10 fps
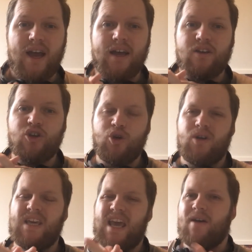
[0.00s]
and
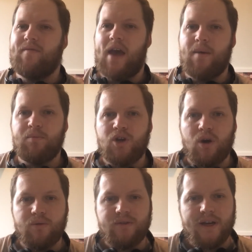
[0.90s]
Cookie FM
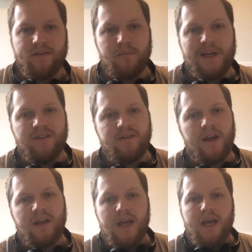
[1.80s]
contacted me and said